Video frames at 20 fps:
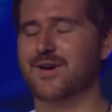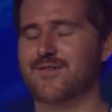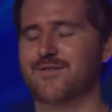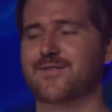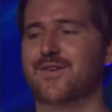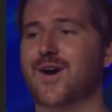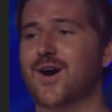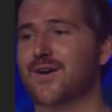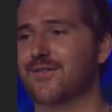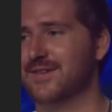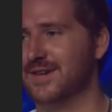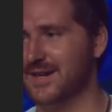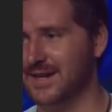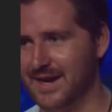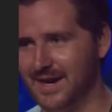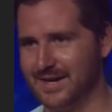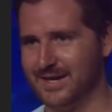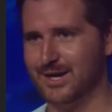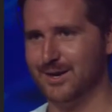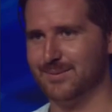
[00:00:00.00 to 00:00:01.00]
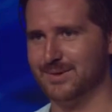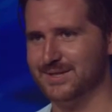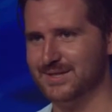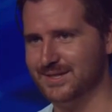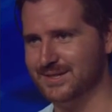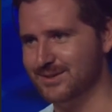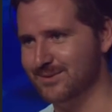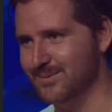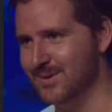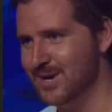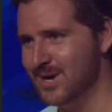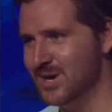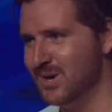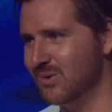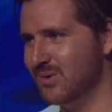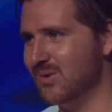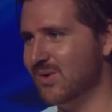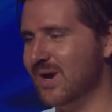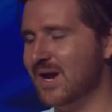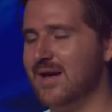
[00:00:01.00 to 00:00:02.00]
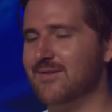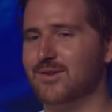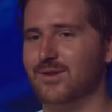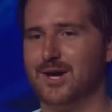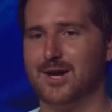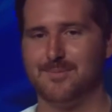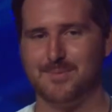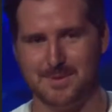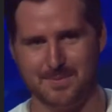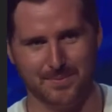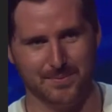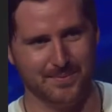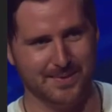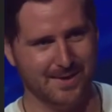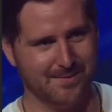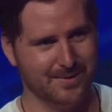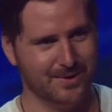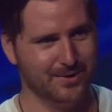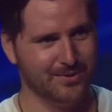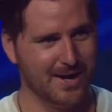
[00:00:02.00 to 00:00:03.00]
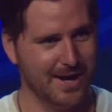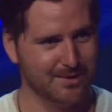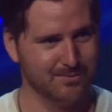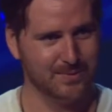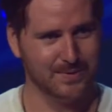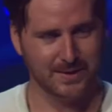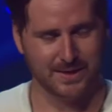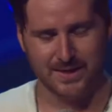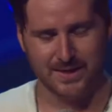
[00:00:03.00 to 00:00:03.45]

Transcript: evolving economic system. We want to have a lot of people that interact with